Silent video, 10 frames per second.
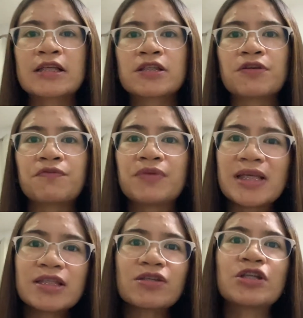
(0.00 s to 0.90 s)
So
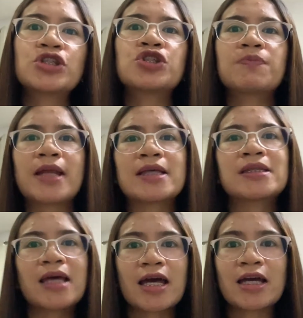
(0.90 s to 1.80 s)
research
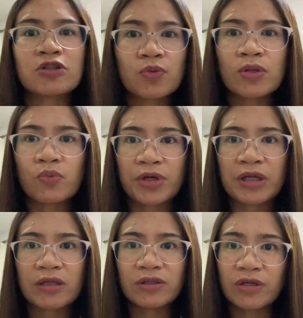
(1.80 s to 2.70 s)
plus actual
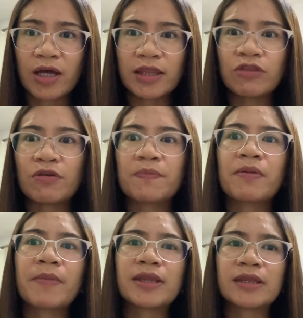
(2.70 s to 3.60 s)
work done to
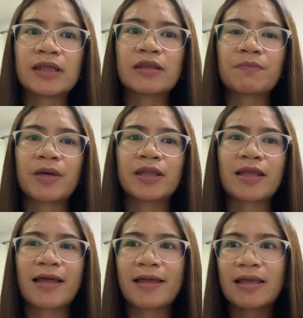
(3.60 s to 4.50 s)
implement it might
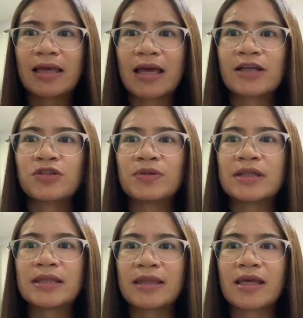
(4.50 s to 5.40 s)

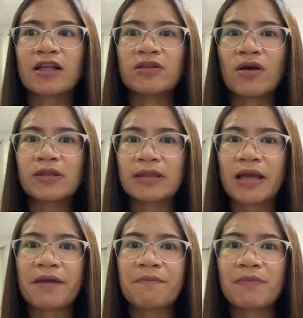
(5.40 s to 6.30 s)
actually take a long
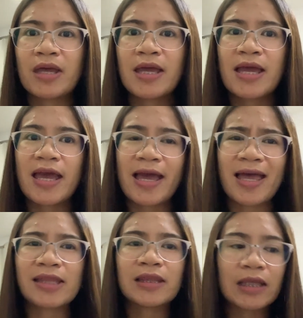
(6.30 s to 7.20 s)
time,
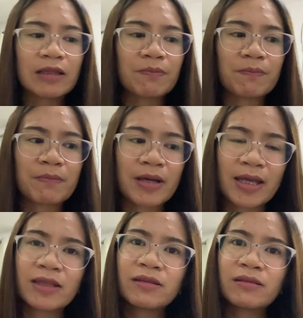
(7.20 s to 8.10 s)
and it might